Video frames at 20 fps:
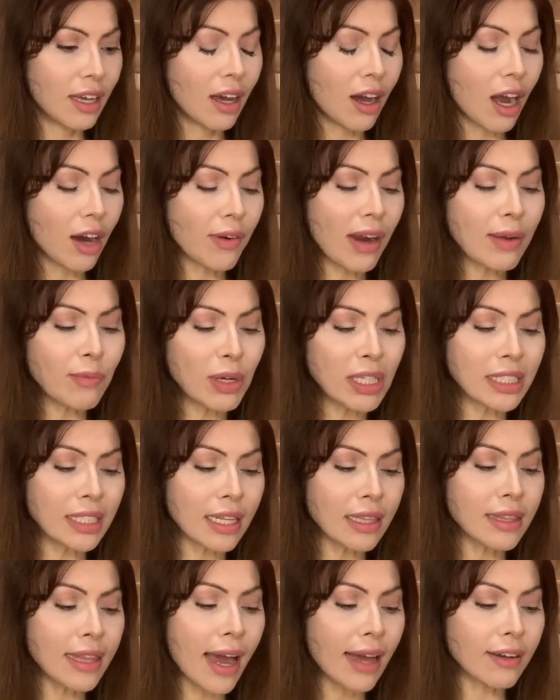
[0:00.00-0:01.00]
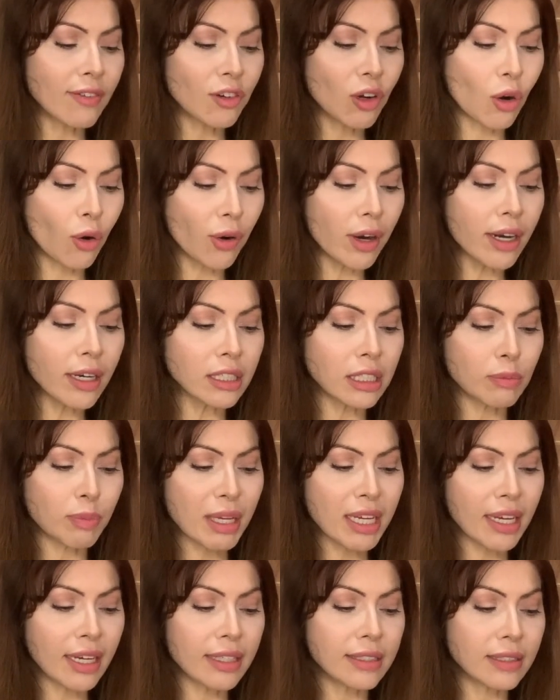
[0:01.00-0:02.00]
All right. We did that, of course,
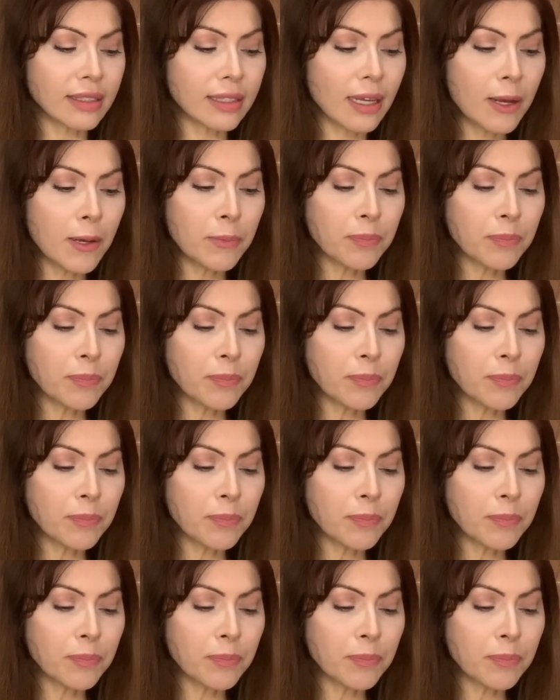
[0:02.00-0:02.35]
because,